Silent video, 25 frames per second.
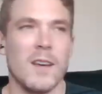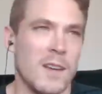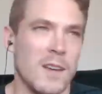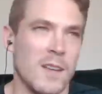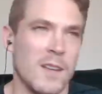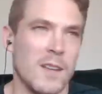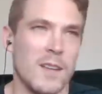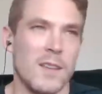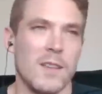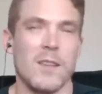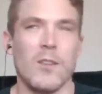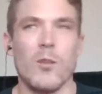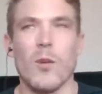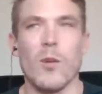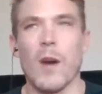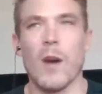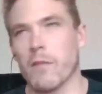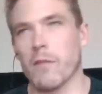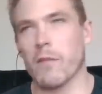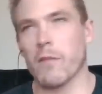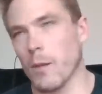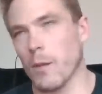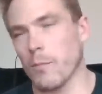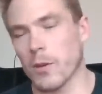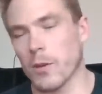you have a
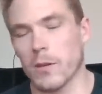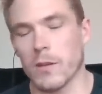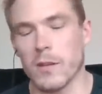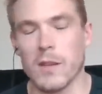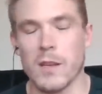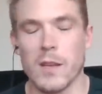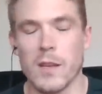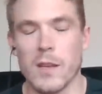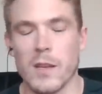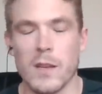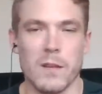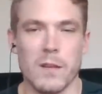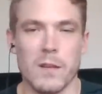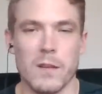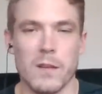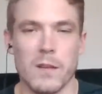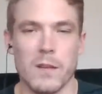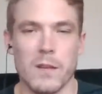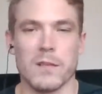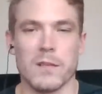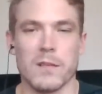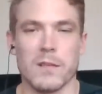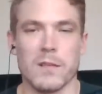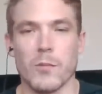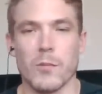couple of good years and
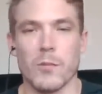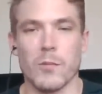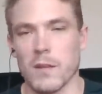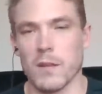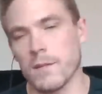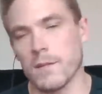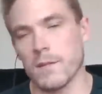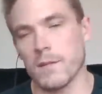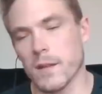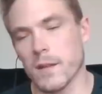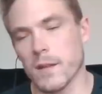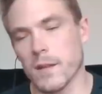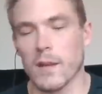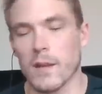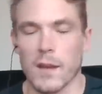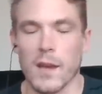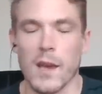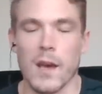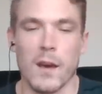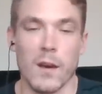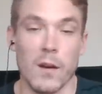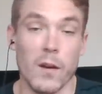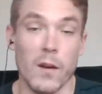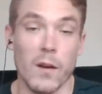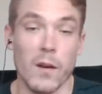someone could that's like,
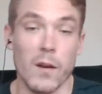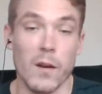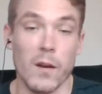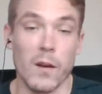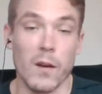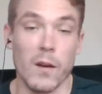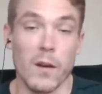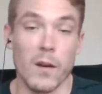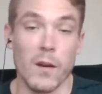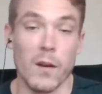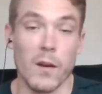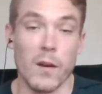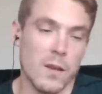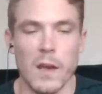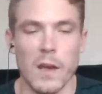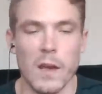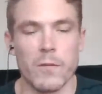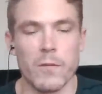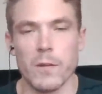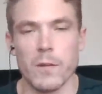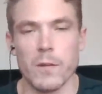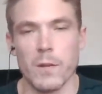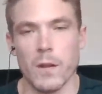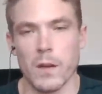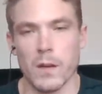yeah, okay, you could just get
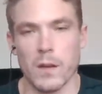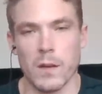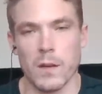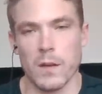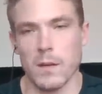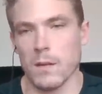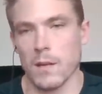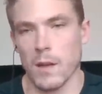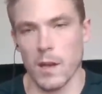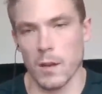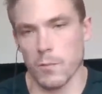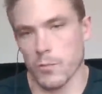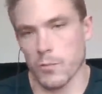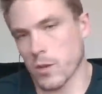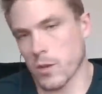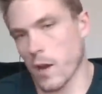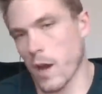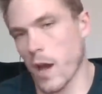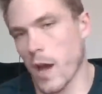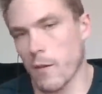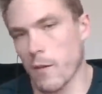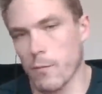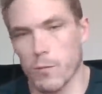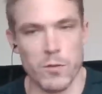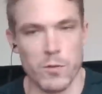really lucky, and I'm sure I
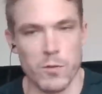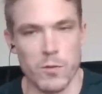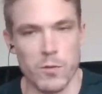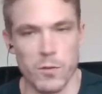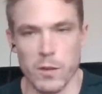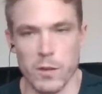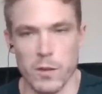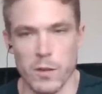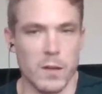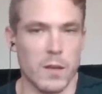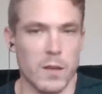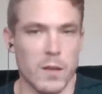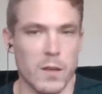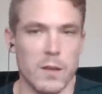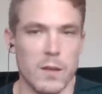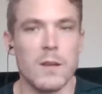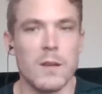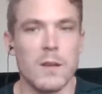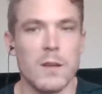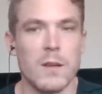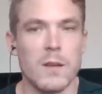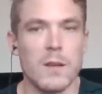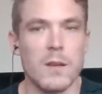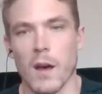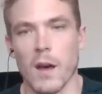have been really lucky.
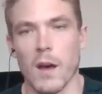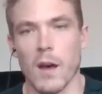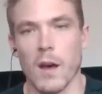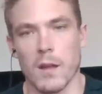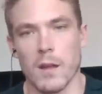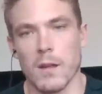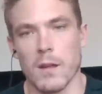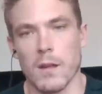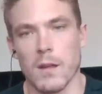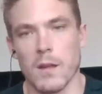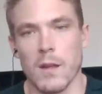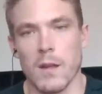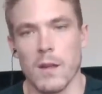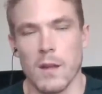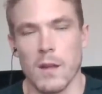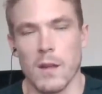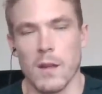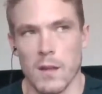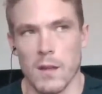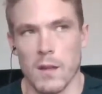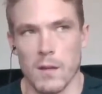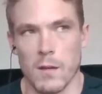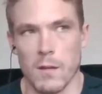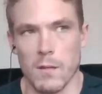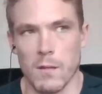Uh,
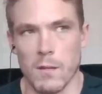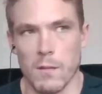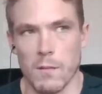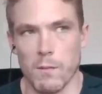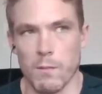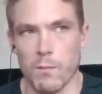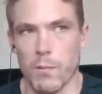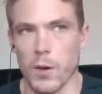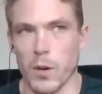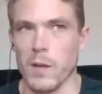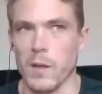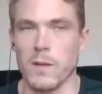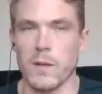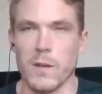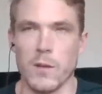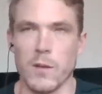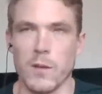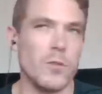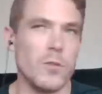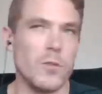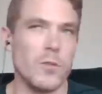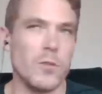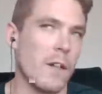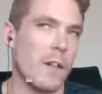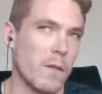but you do
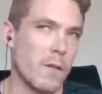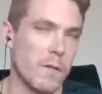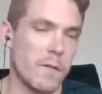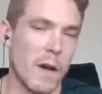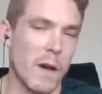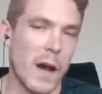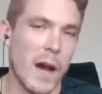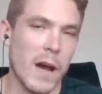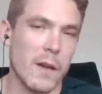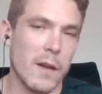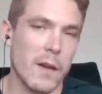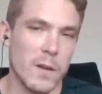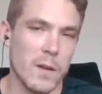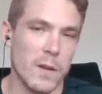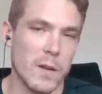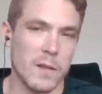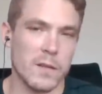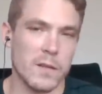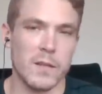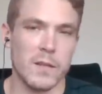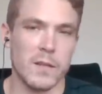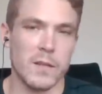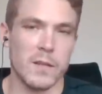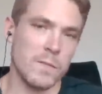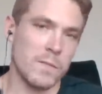that for five
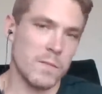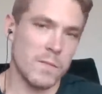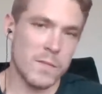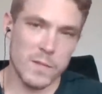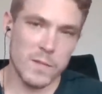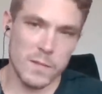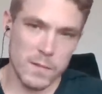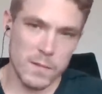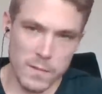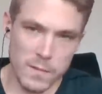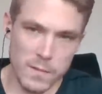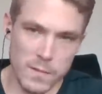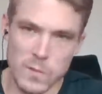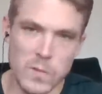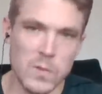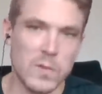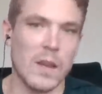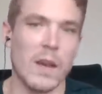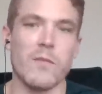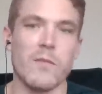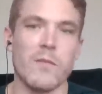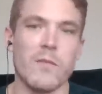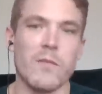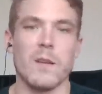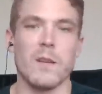years,
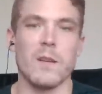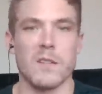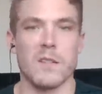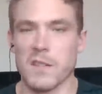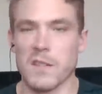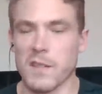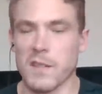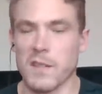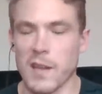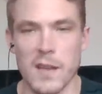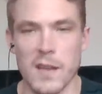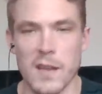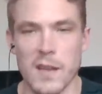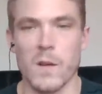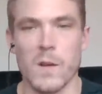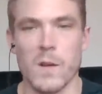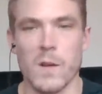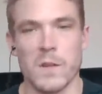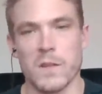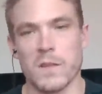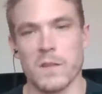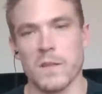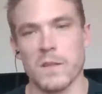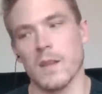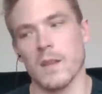seven years, ten
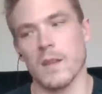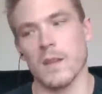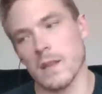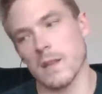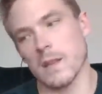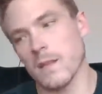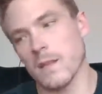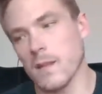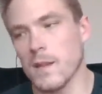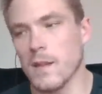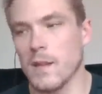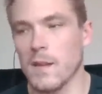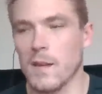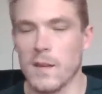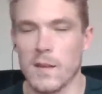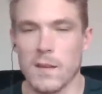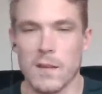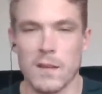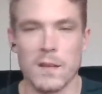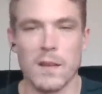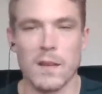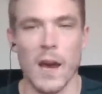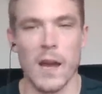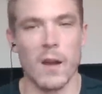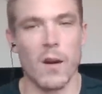years, and it's
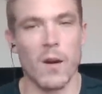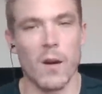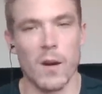kind of hard